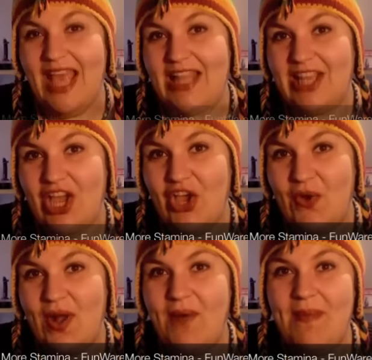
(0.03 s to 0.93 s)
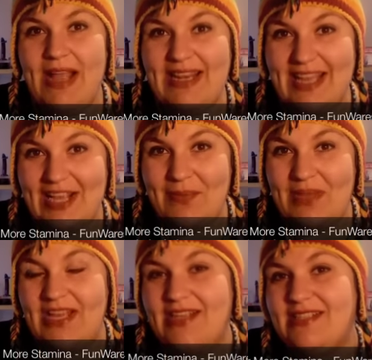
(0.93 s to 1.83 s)
Hello, my name
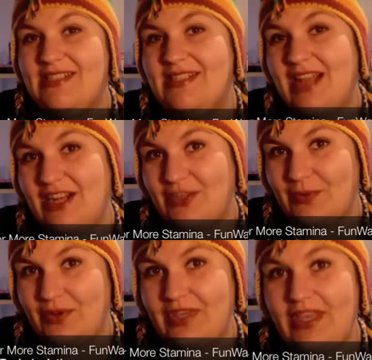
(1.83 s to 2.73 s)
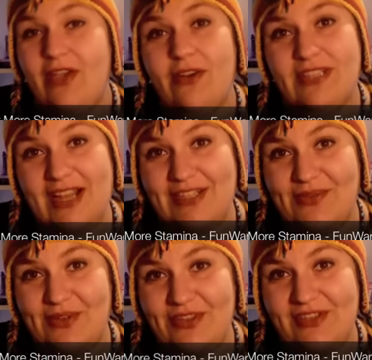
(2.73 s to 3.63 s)
is Dr. Ruthie or Dr.
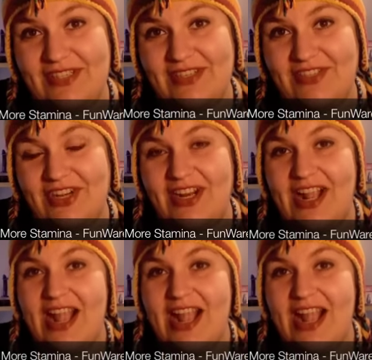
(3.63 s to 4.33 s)
Ruth Neustifter.